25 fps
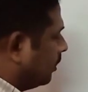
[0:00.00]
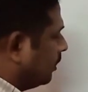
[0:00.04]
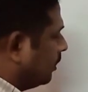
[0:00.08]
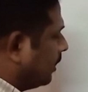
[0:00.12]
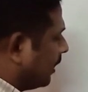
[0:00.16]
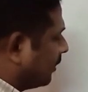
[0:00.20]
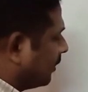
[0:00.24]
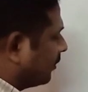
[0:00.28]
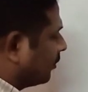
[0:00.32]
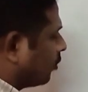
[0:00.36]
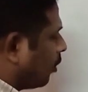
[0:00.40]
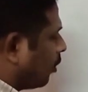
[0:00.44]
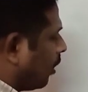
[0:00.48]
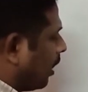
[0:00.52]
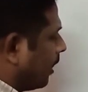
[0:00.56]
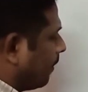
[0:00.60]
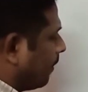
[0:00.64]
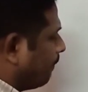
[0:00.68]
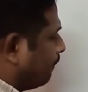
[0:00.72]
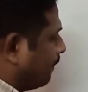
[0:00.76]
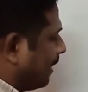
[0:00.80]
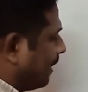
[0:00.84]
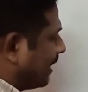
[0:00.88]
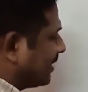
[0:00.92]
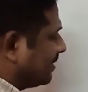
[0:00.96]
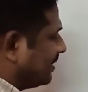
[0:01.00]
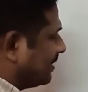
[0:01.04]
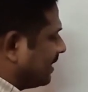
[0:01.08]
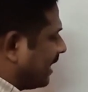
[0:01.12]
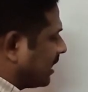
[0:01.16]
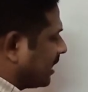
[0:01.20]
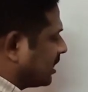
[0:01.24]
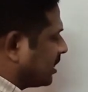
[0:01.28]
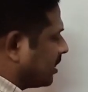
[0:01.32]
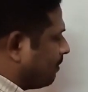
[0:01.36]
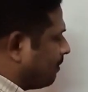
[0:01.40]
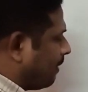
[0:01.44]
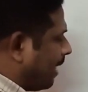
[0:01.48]
that square plus
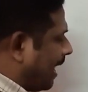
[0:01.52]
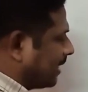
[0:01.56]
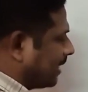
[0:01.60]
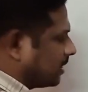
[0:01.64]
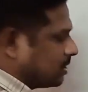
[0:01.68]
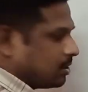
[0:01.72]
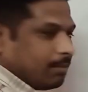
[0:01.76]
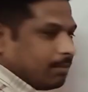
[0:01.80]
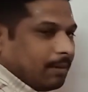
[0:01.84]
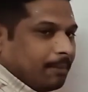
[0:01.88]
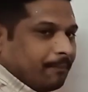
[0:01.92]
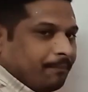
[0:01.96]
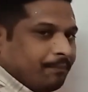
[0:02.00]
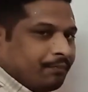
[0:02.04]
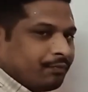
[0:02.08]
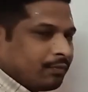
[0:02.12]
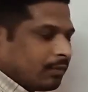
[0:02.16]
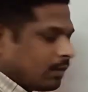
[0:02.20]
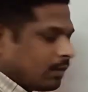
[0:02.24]
next maximum